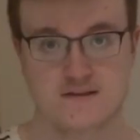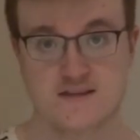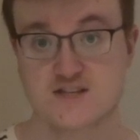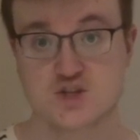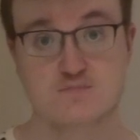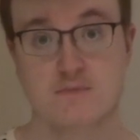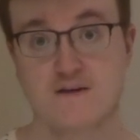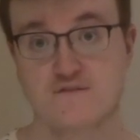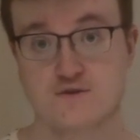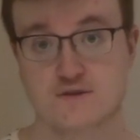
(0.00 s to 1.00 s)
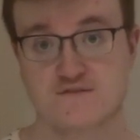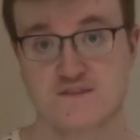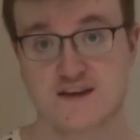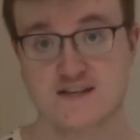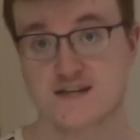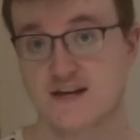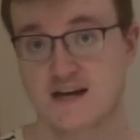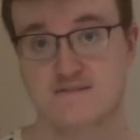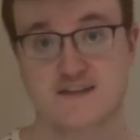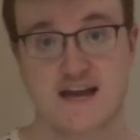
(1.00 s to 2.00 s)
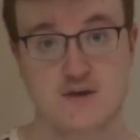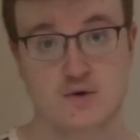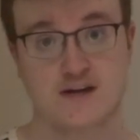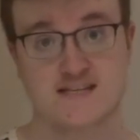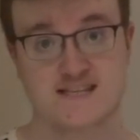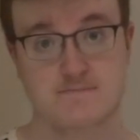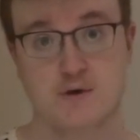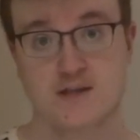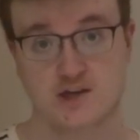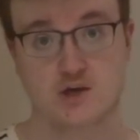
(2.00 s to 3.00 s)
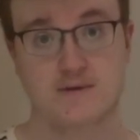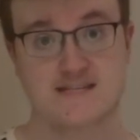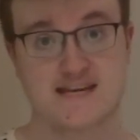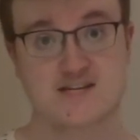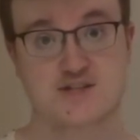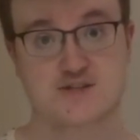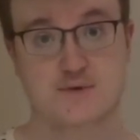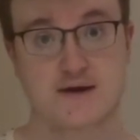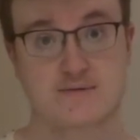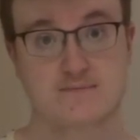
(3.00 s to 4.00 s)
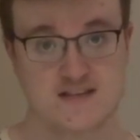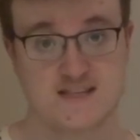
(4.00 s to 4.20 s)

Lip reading: These are just my views on the figures. I'd love to get your guys' input in the comment section as well.